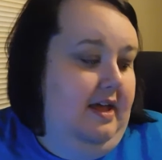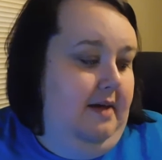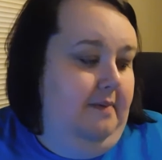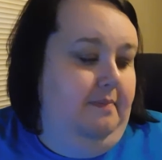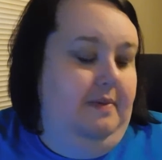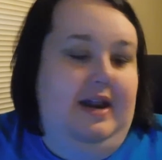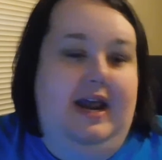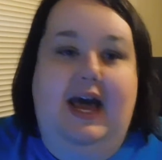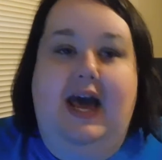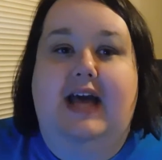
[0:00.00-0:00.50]

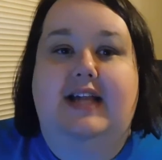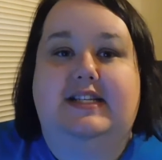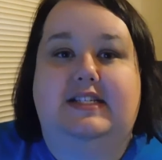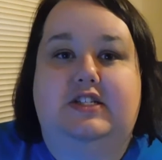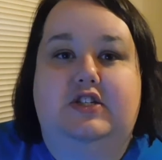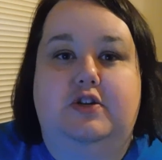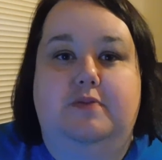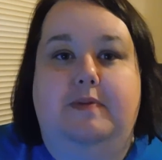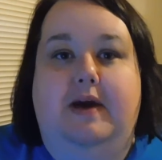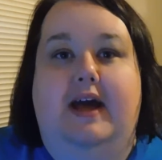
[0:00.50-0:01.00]
but I had to
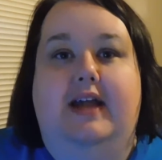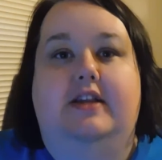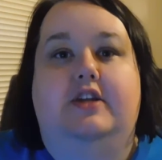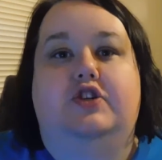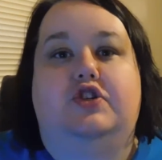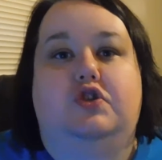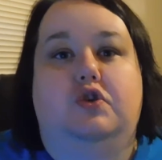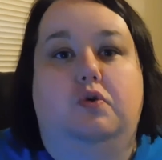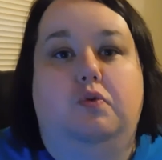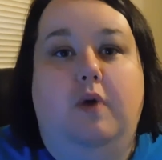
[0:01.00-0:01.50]
do my
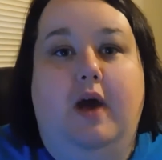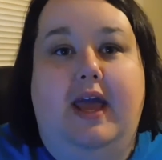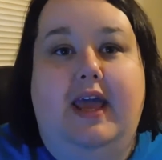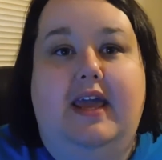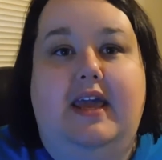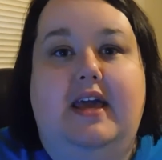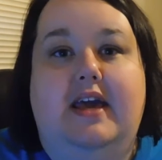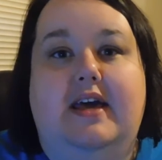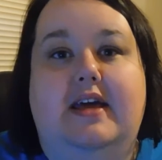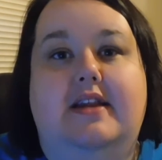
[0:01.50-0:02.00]
initial
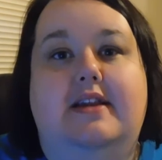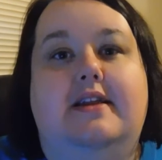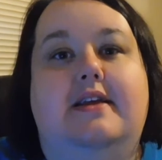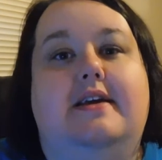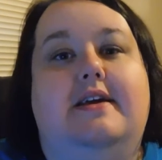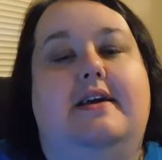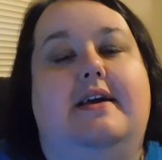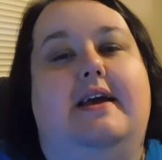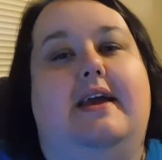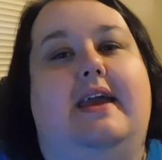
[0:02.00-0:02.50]
weigh-in,
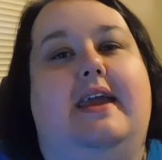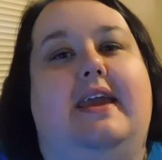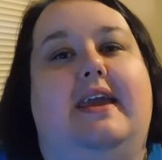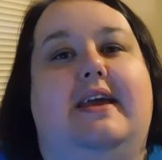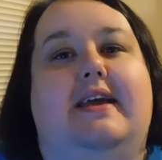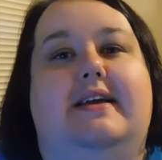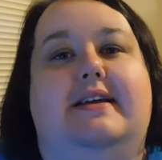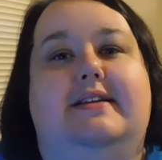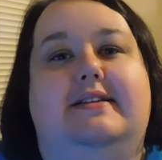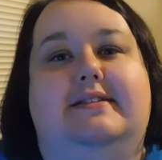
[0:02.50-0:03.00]

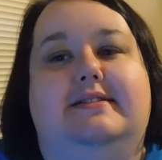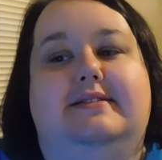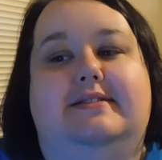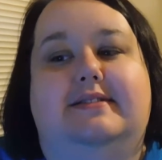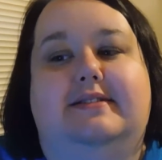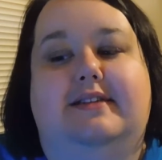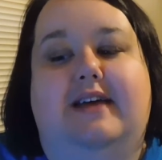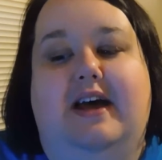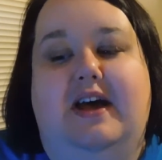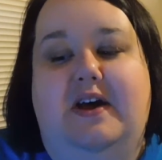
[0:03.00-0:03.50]

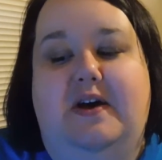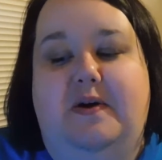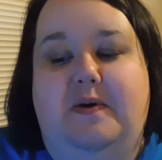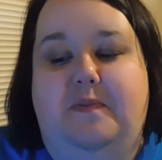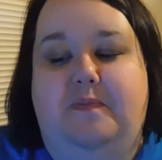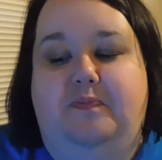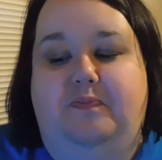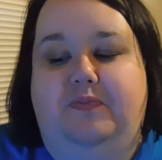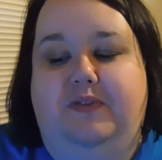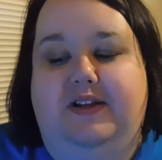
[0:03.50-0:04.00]
and
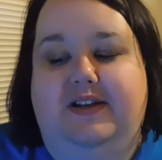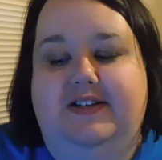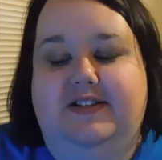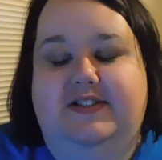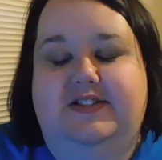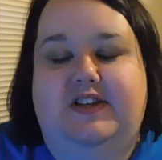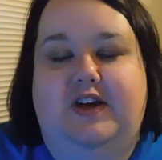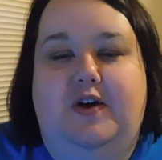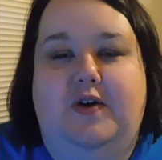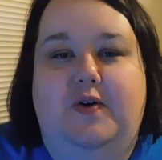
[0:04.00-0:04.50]

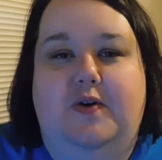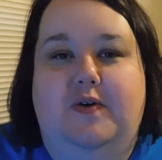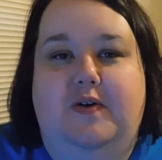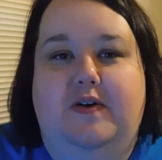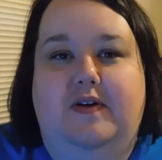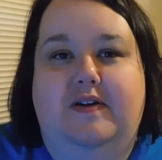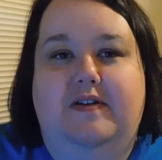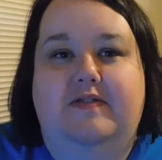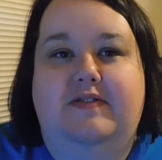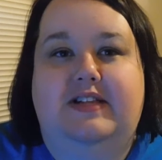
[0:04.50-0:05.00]
so
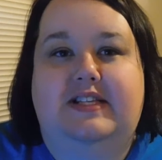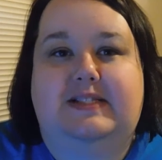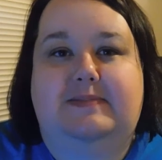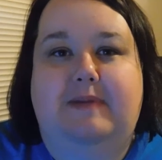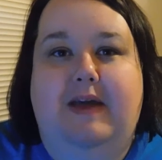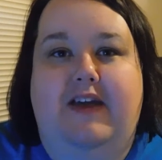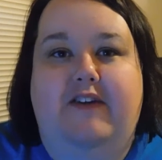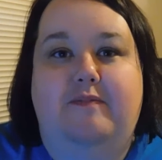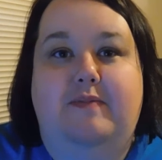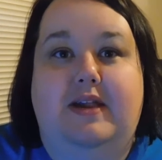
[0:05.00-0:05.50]
this
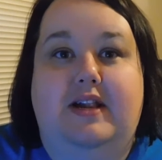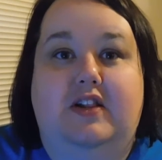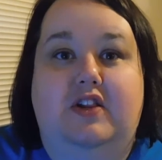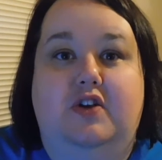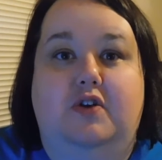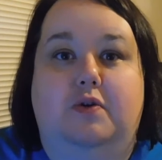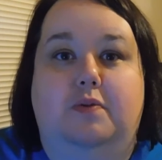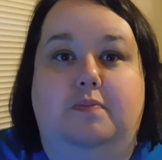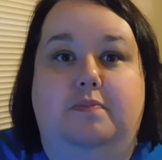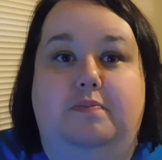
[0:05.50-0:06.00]
may have been a
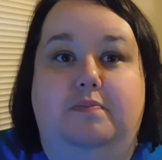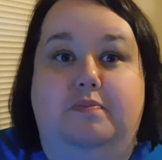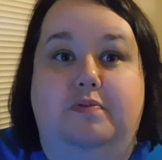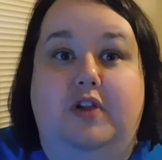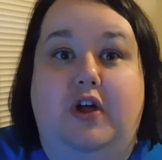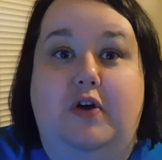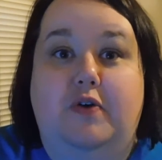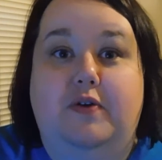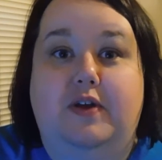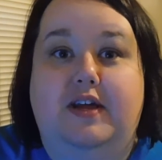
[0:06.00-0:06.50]
little
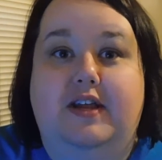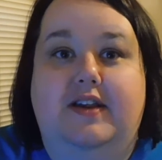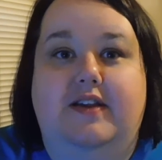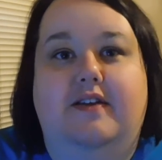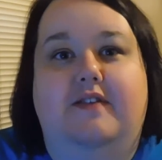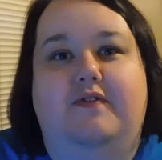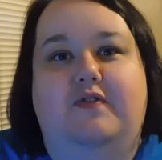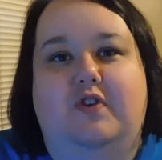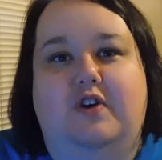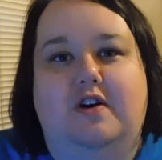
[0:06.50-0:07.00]

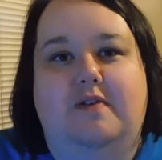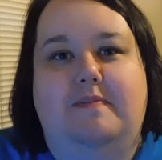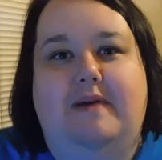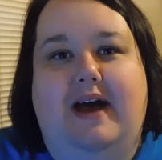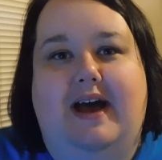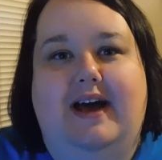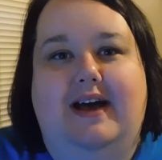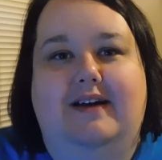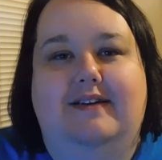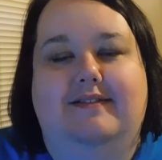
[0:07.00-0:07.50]
bloated for
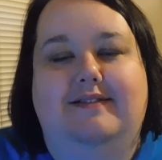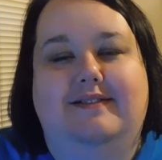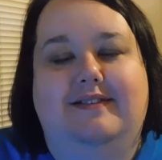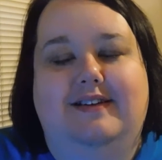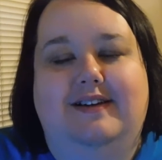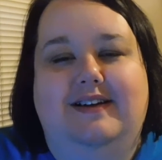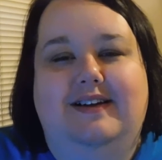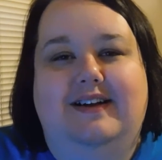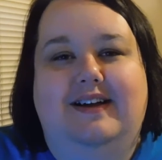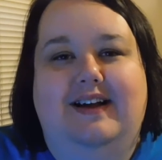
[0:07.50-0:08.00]
my
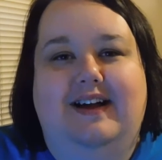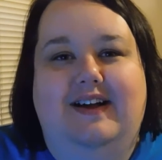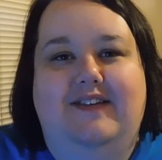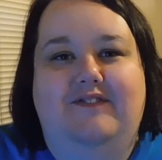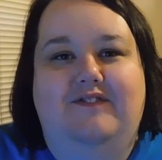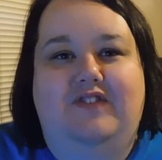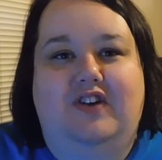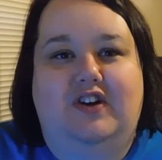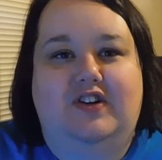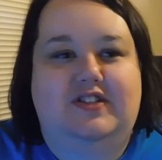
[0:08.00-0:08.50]

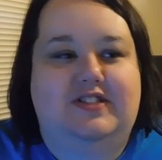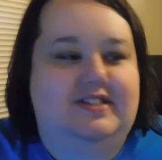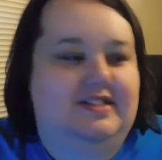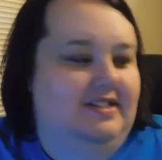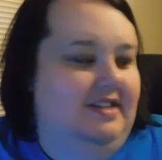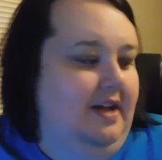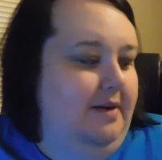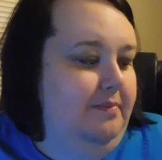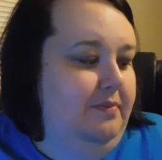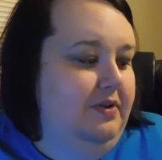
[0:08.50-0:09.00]

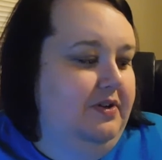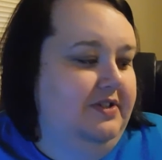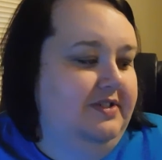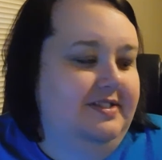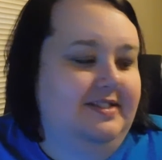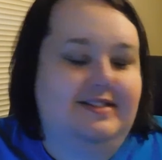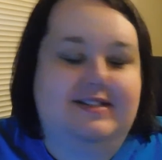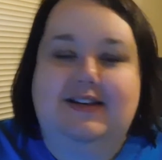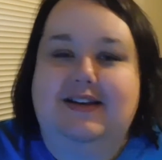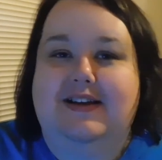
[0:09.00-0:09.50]
first
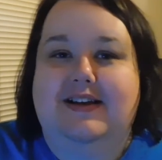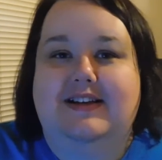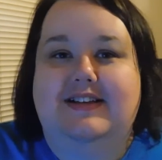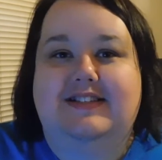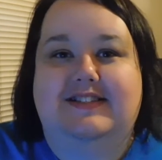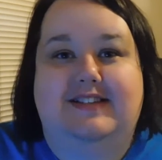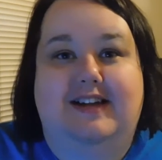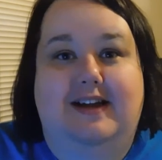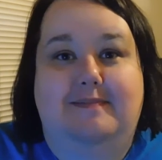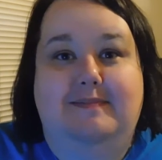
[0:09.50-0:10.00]
numbers.
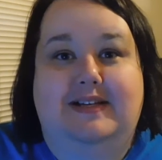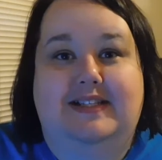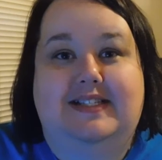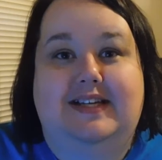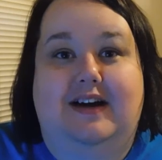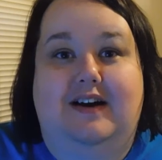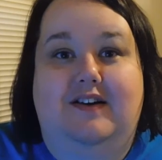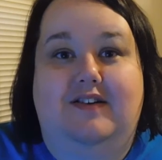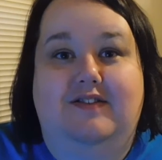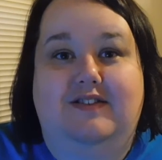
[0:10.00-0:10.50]
Sorry, my
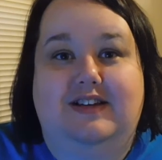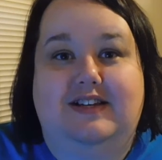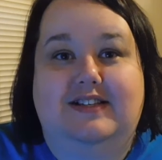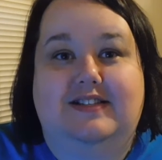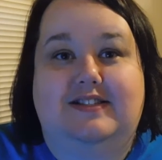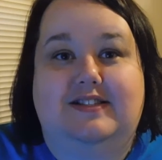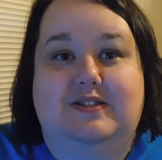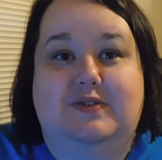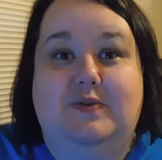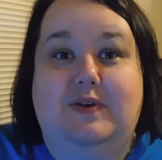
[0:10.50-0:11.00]
dog
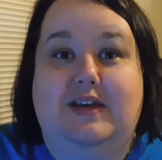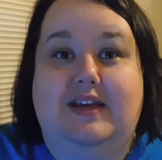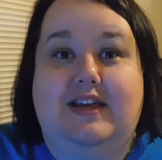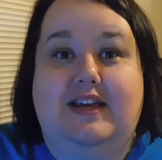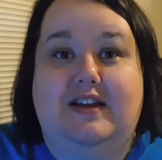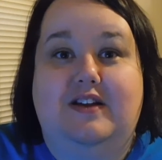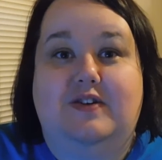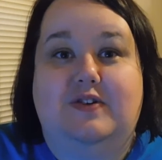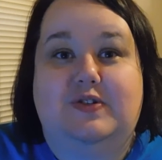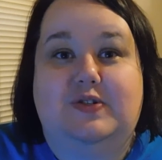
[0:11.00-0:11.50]
is
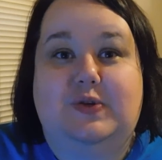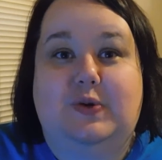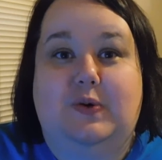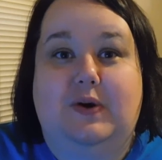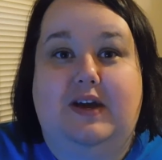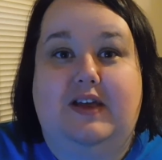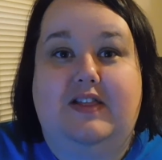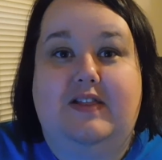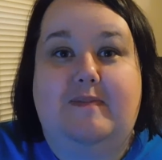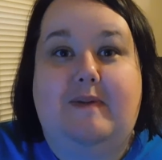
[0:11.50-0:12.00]
squeaking her
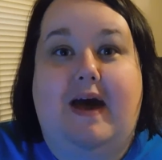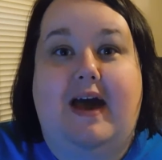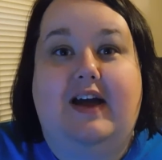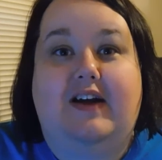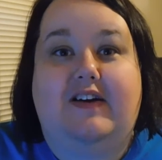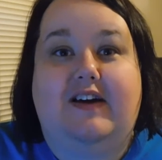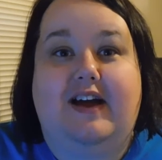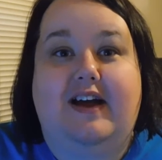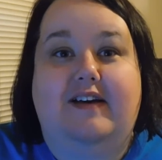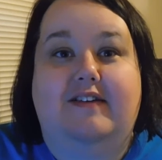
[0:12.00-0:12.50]
toy in the
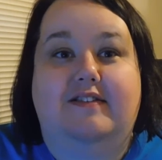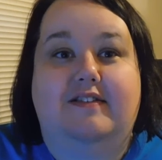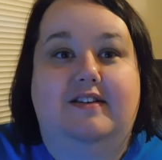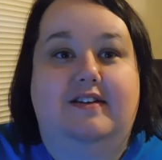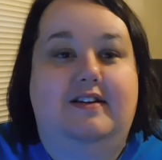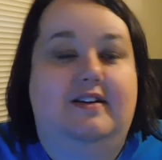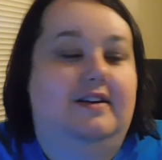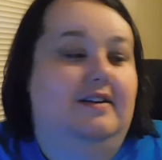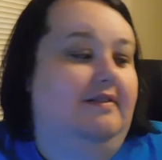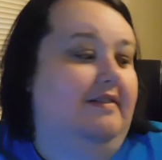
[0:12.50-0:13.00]
background.
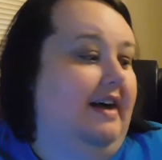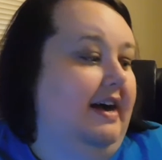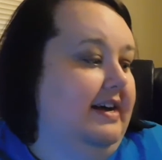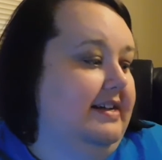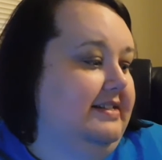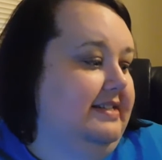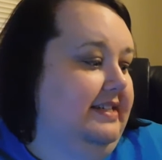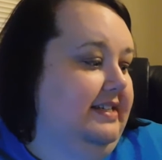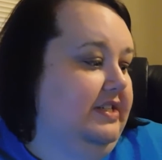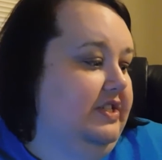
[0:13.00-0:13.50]

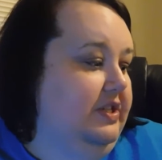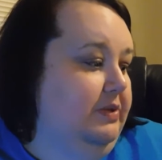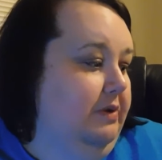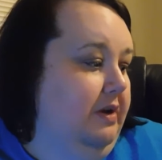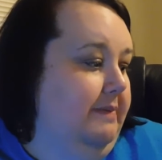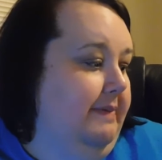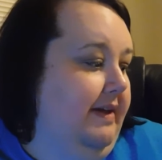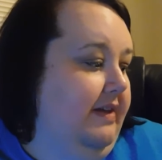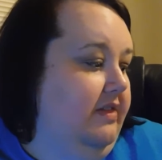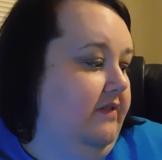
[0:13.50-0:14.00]
Roxy, do you
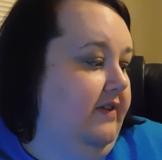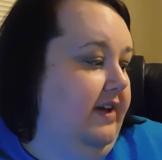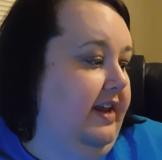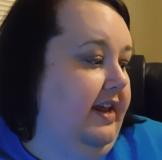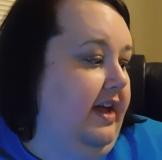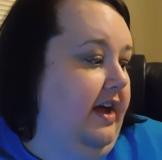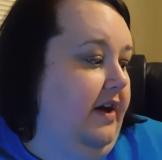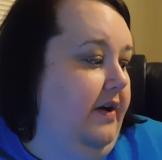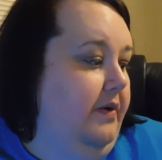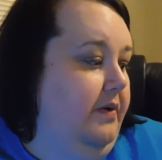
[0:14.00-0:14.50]
want to be in the
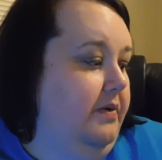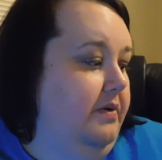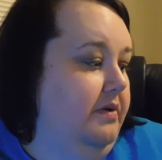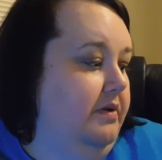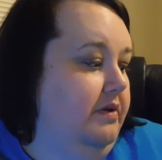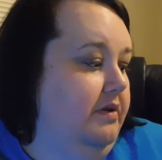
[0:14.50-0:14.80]
video?